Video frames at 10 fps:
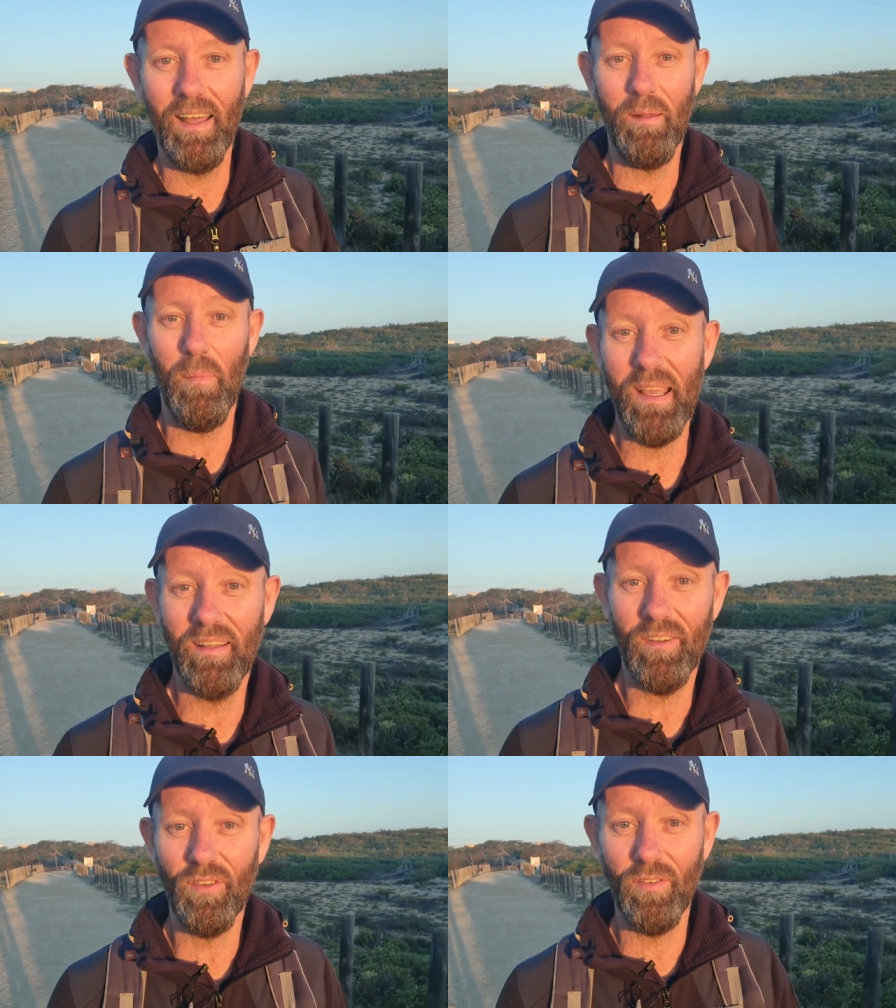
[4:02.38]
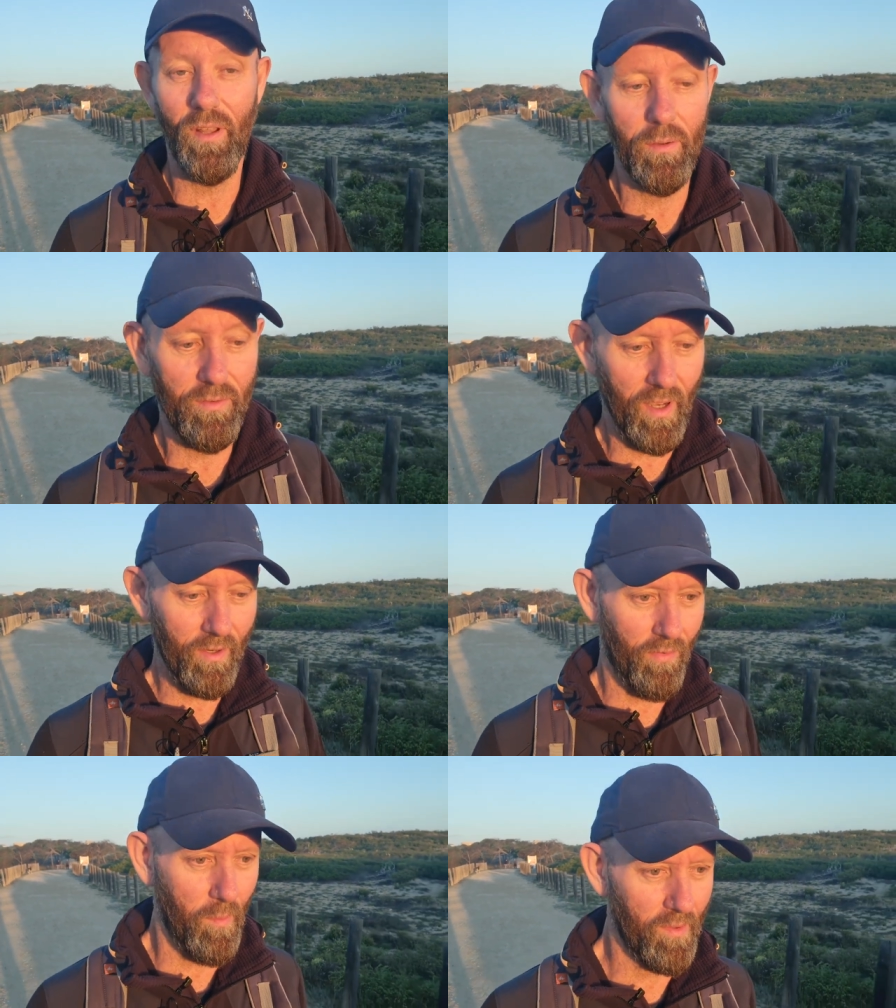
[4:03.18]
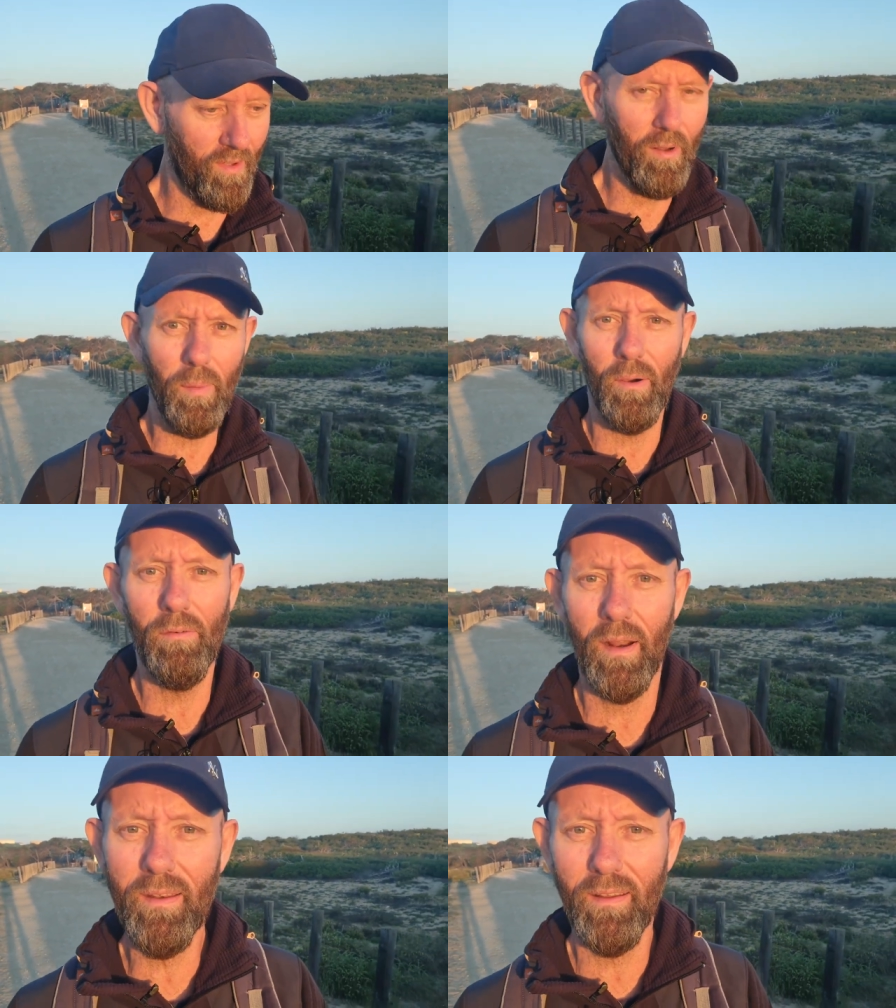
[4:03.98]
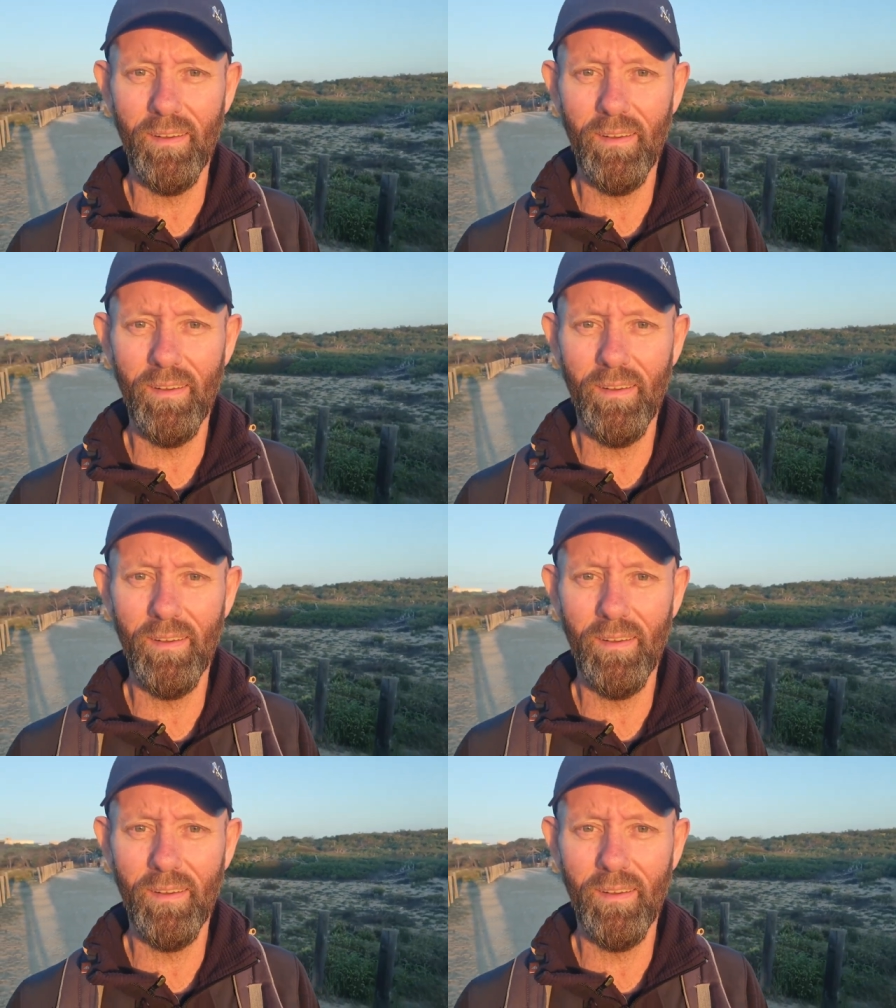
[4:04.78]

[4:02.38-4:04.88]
and a mind that doesn't know its arse from its elbow, right?